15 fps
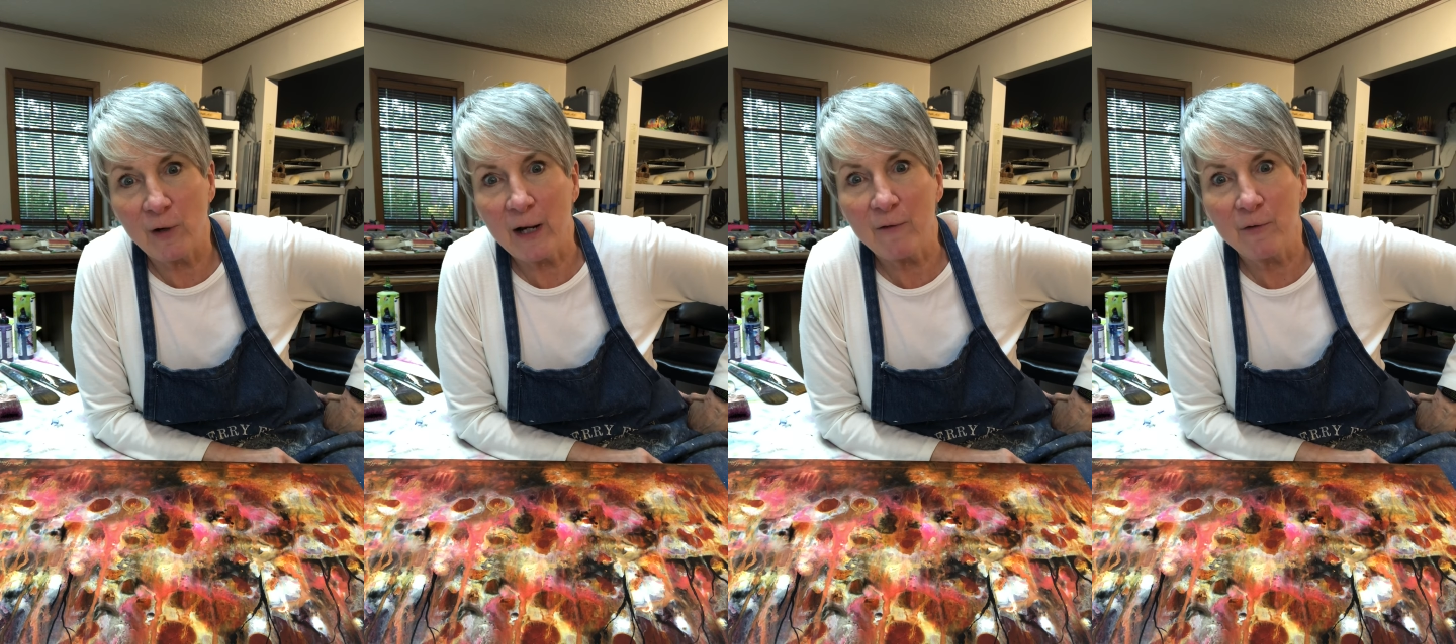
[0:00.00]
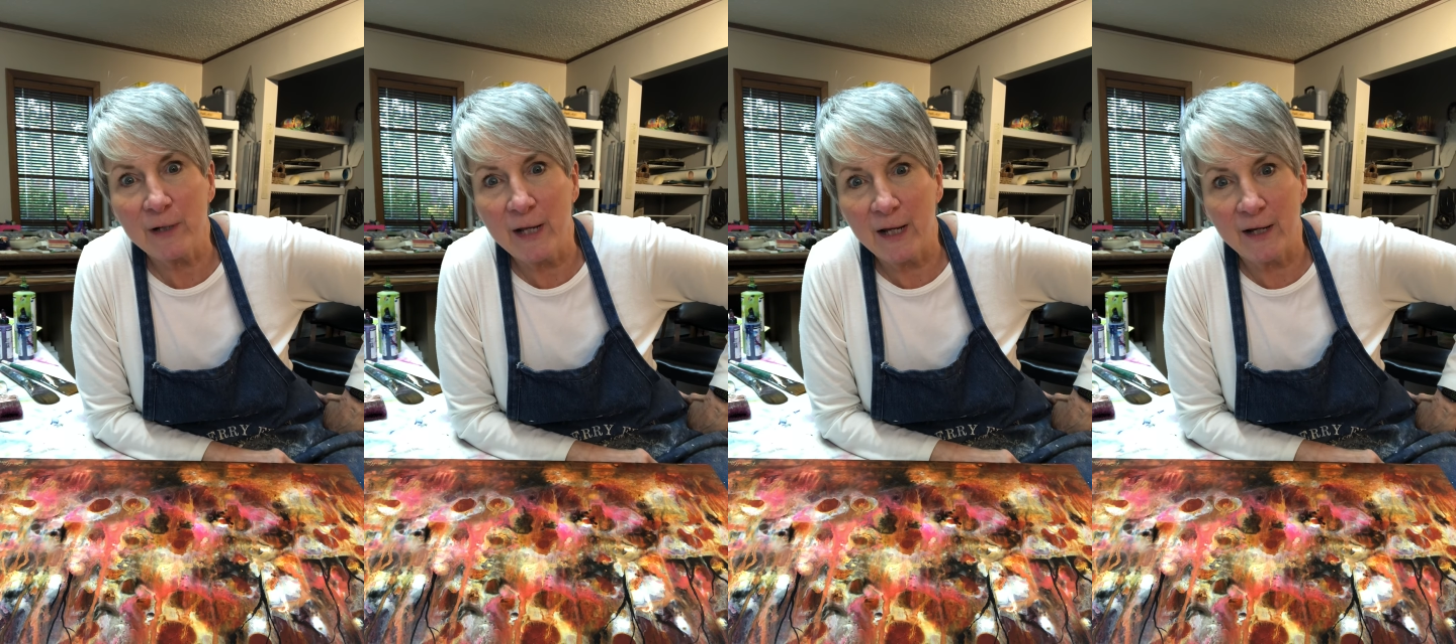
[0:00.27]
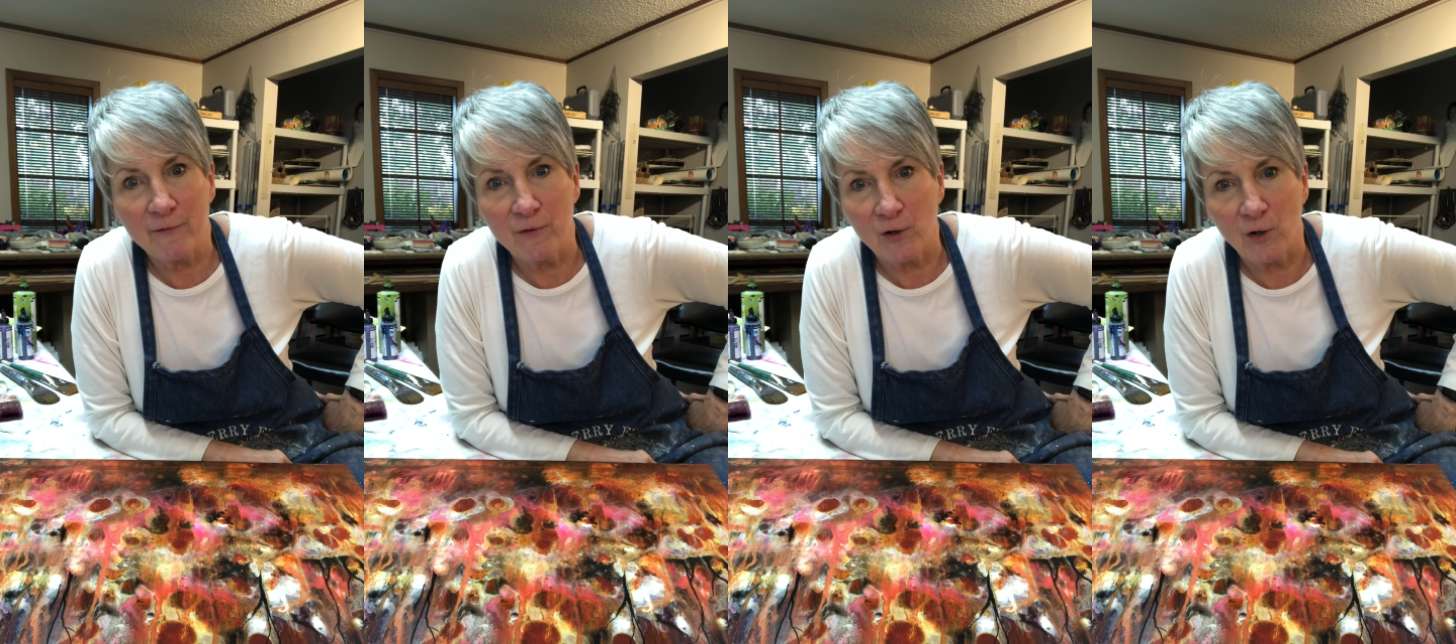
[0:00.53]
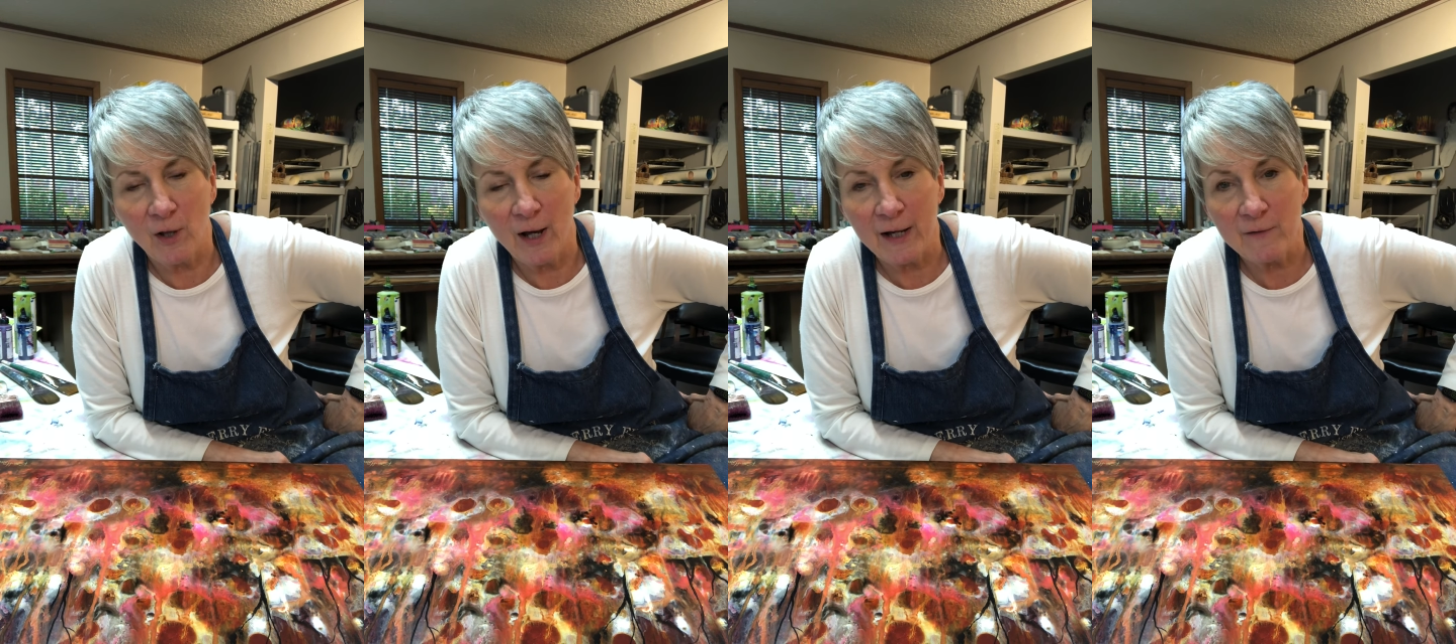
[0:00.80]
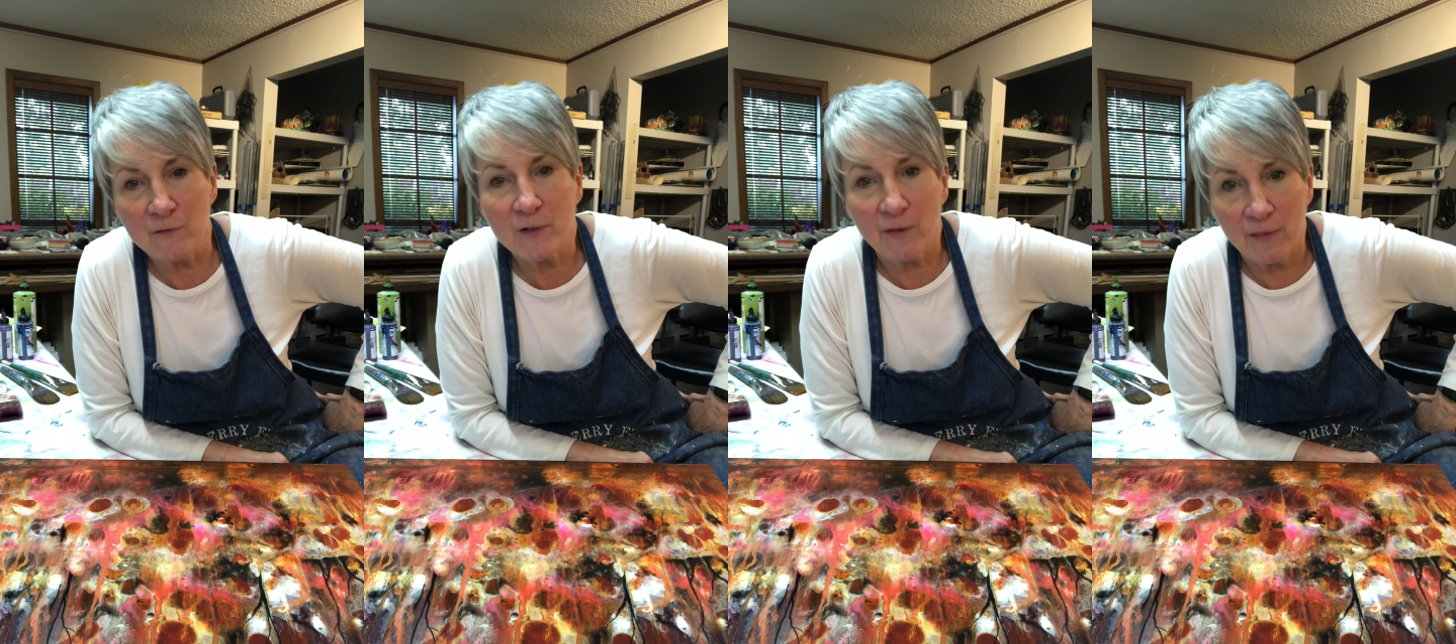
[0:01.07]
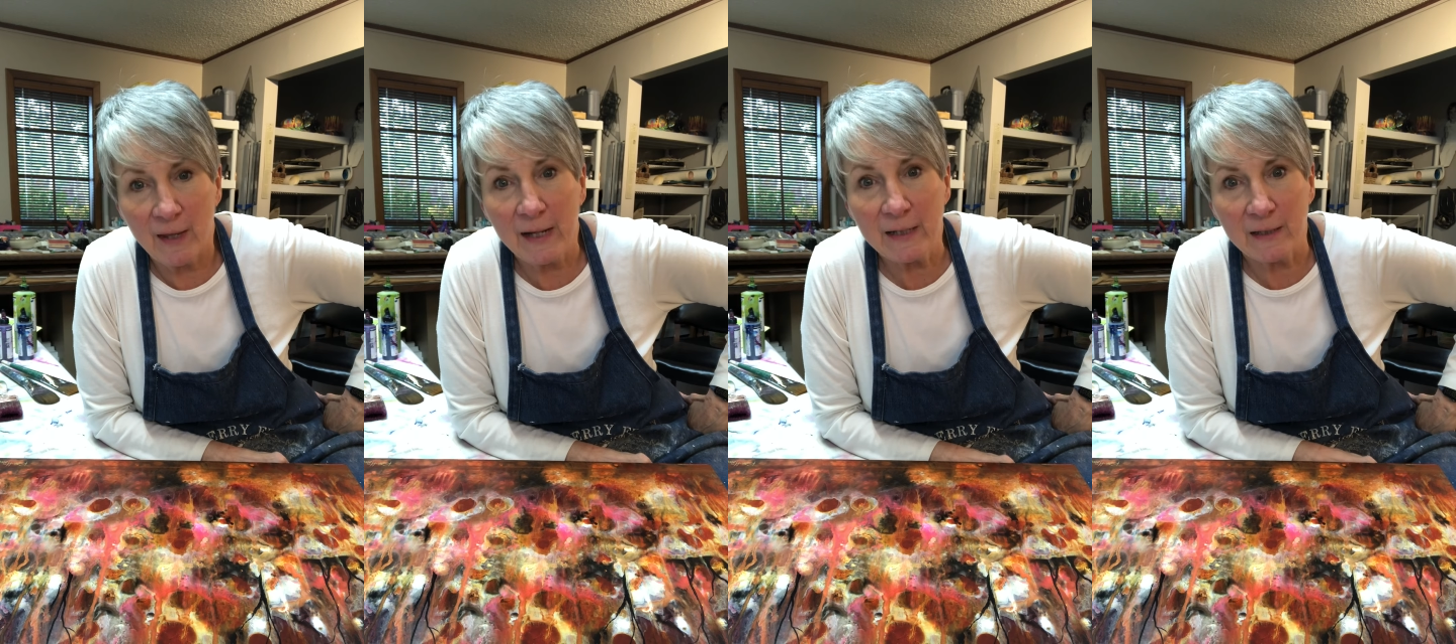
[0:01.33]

every day of their life to thank